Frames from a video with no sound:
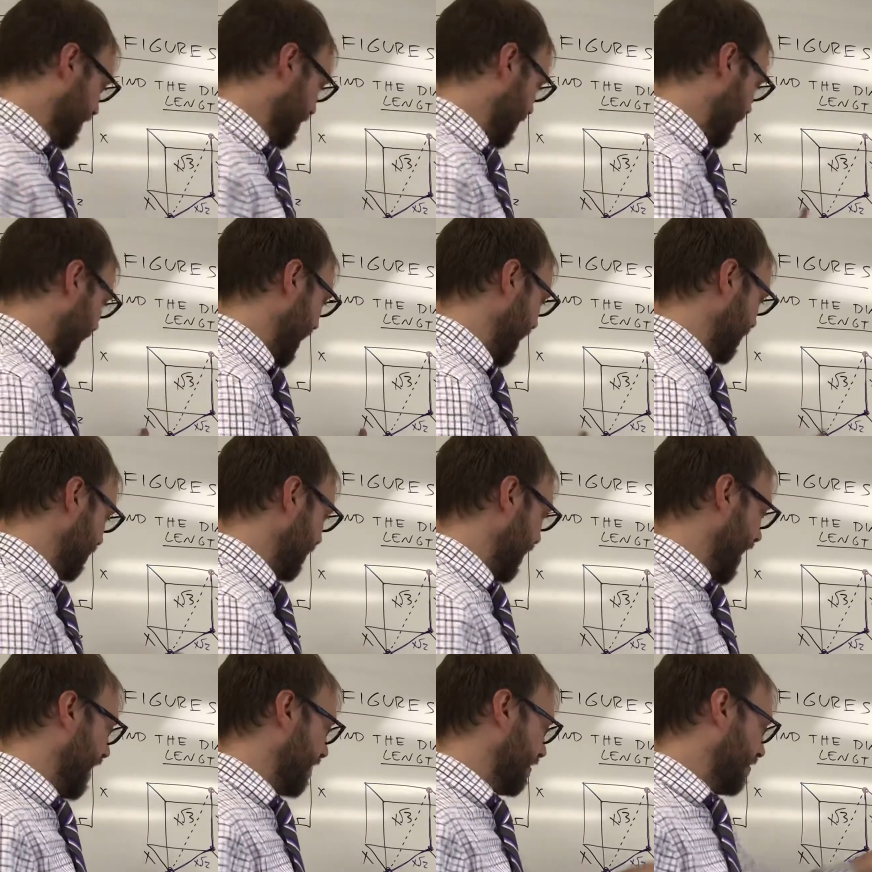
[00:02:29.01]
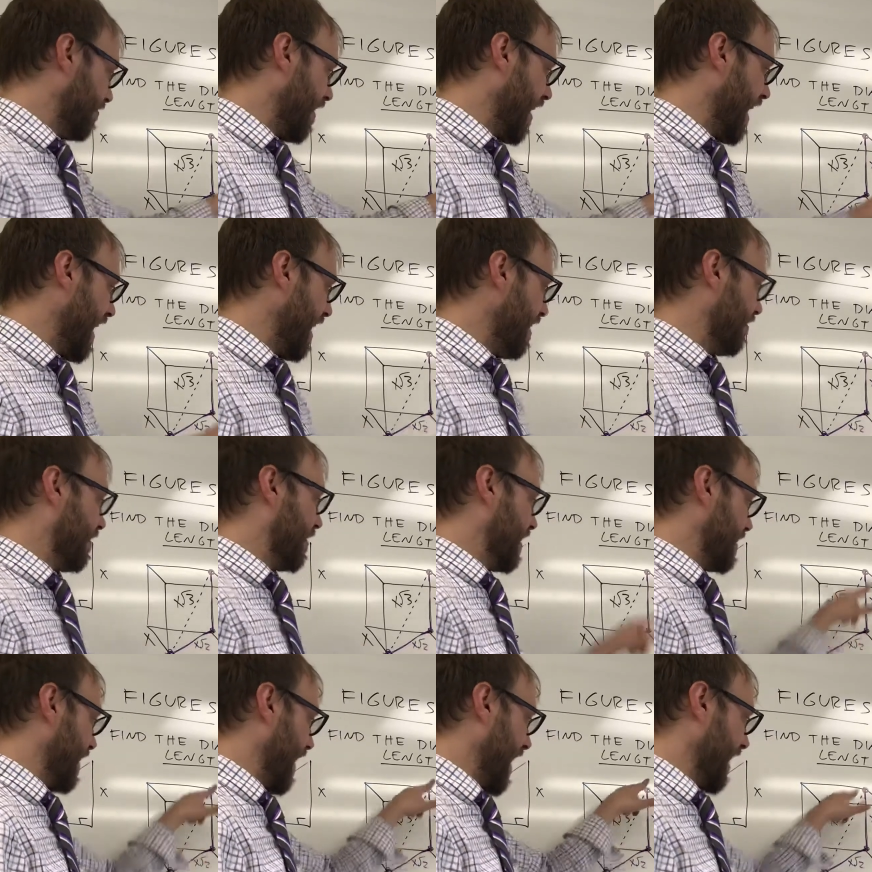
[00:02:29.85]
5, 5, and 5,
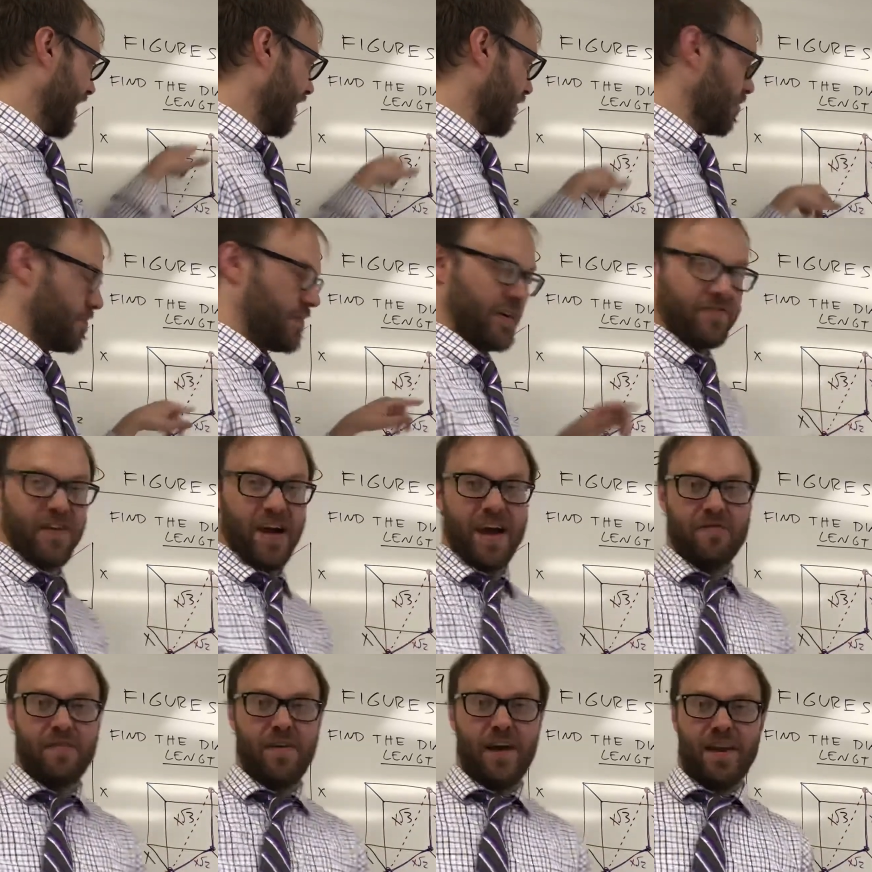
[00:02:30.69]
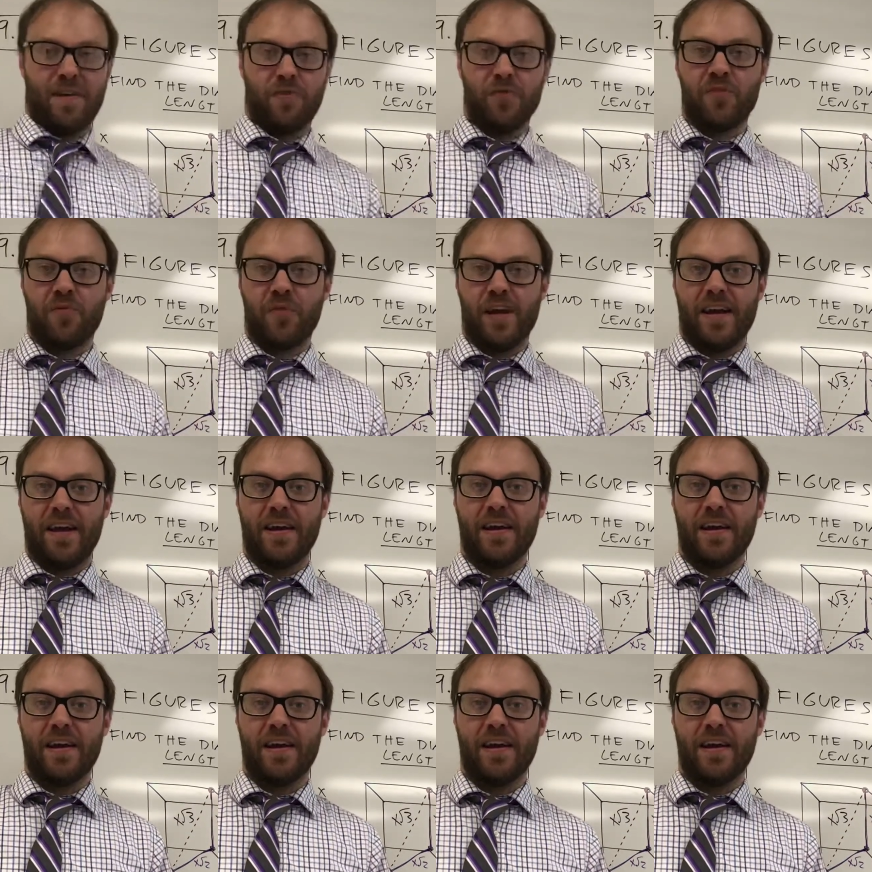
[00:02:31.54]
diagonal would be a 5 radical 3.